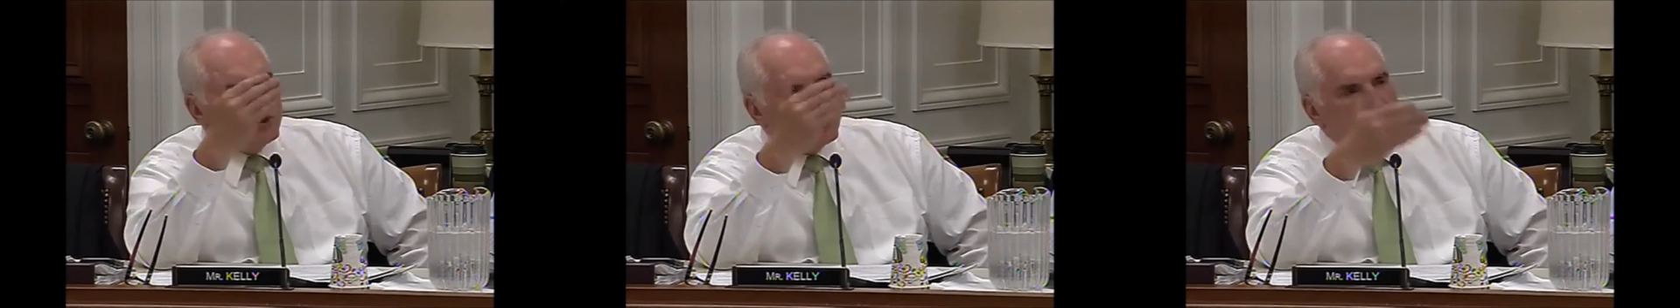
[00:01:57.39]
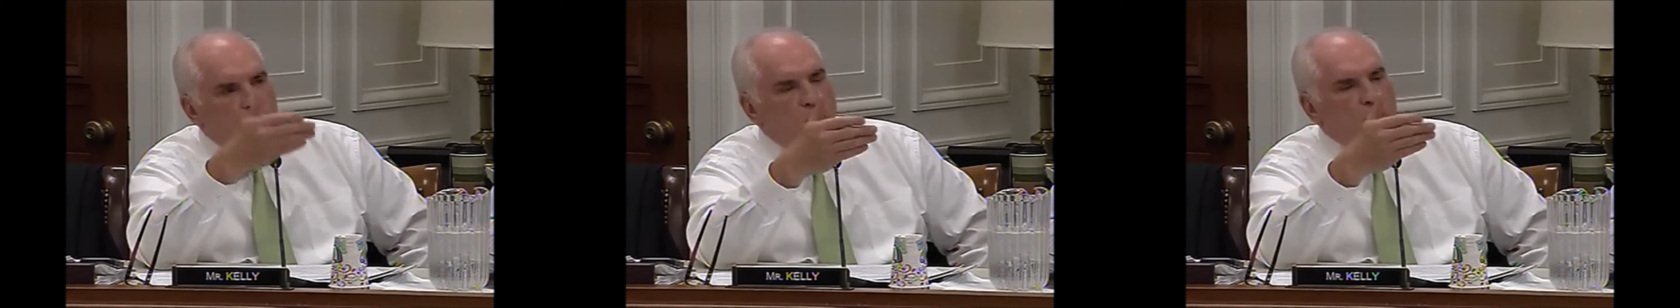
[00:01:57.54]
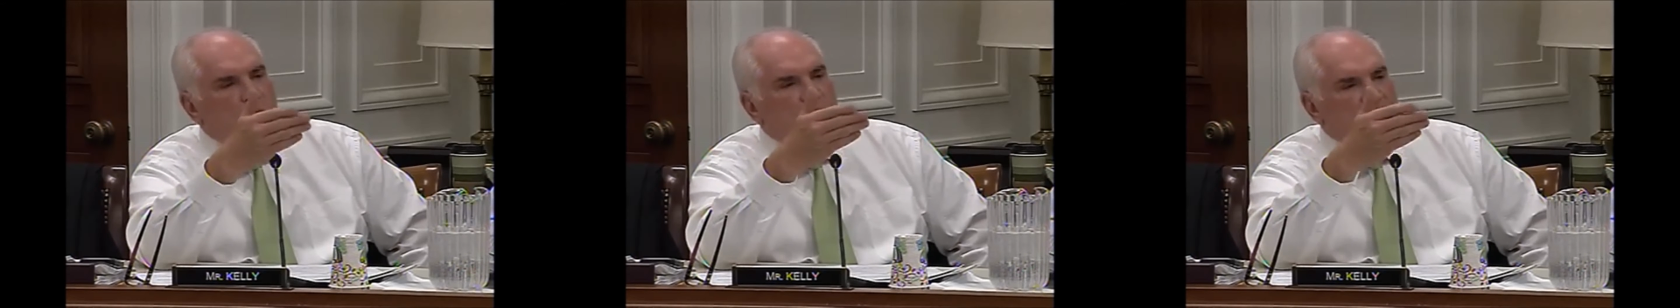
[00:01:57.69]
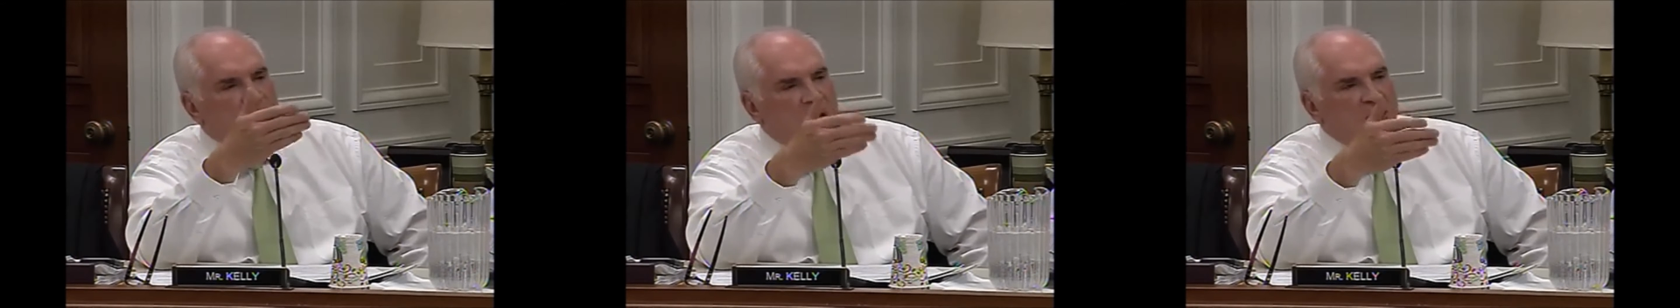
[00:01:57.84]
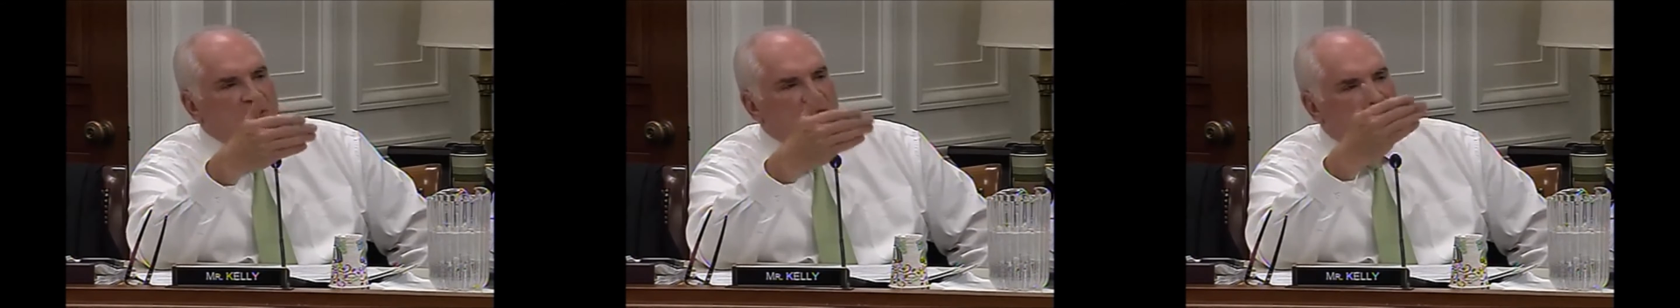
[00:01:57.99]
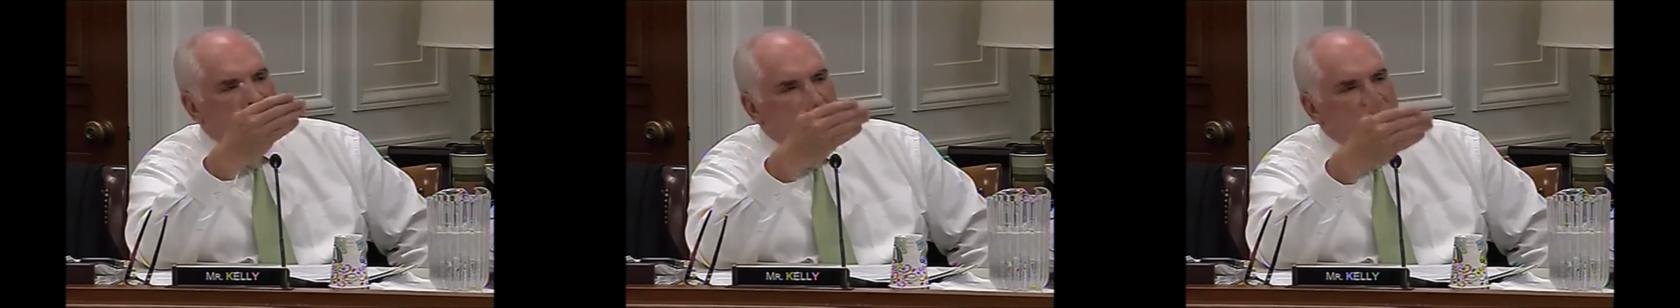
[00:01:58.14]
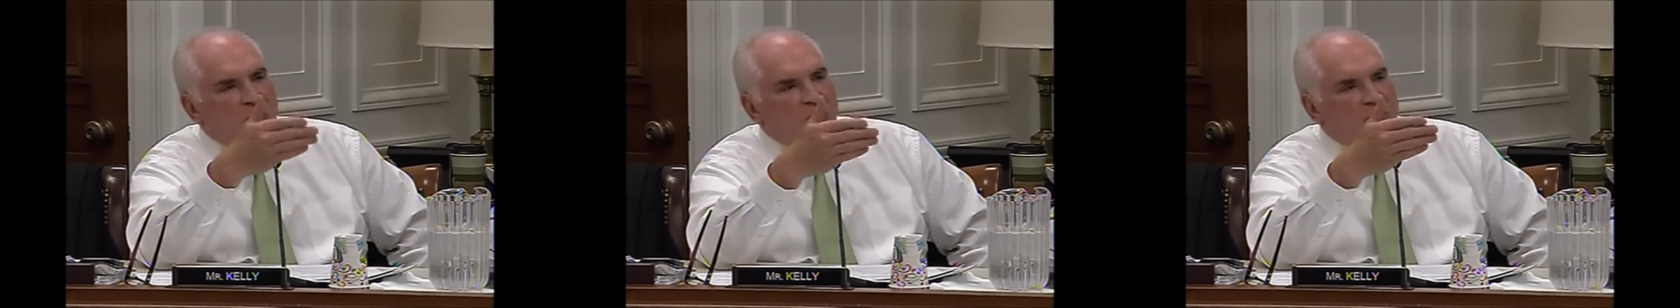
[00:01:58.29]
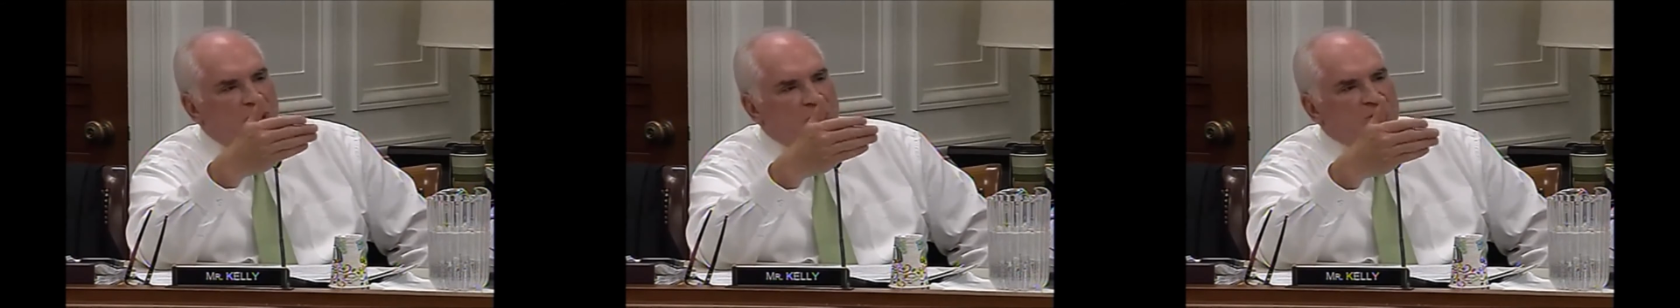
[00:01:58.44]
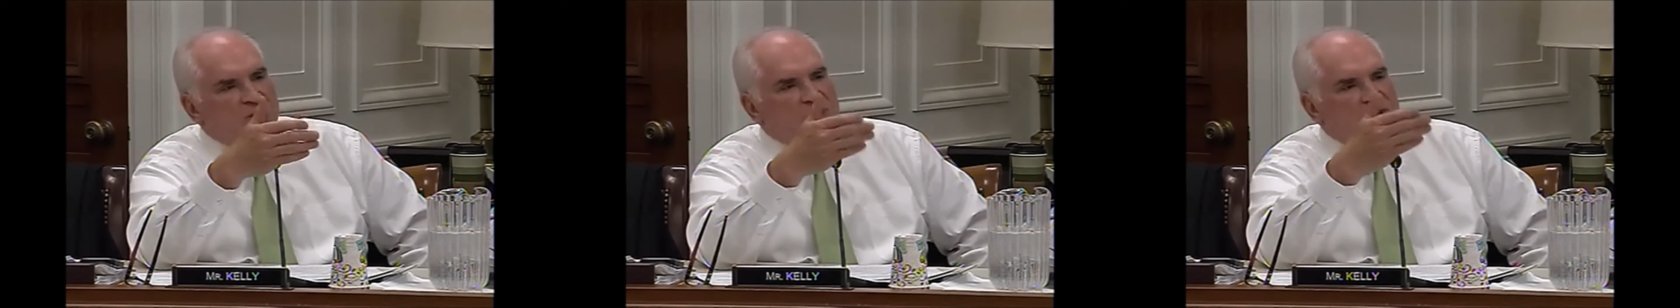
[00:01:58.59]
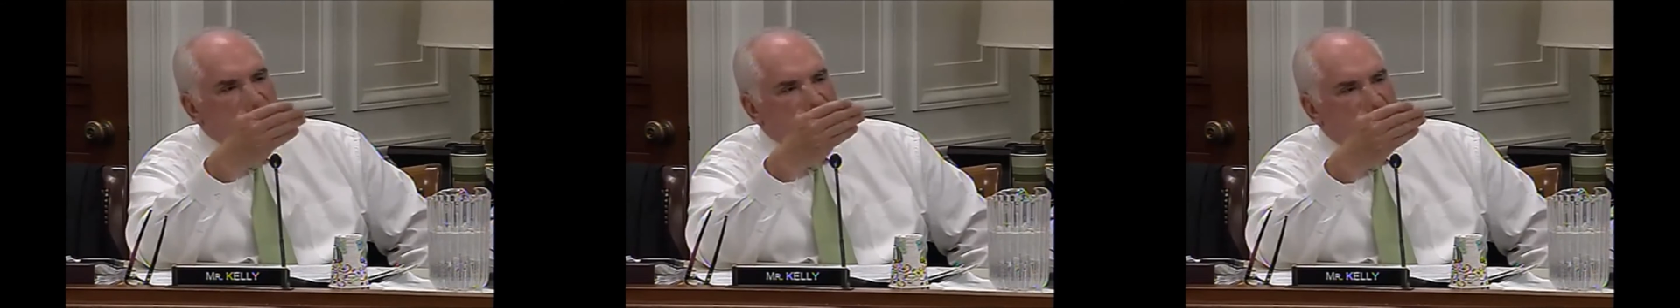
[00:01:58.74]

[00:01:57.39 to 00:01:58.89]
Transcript: you in your community, Mr.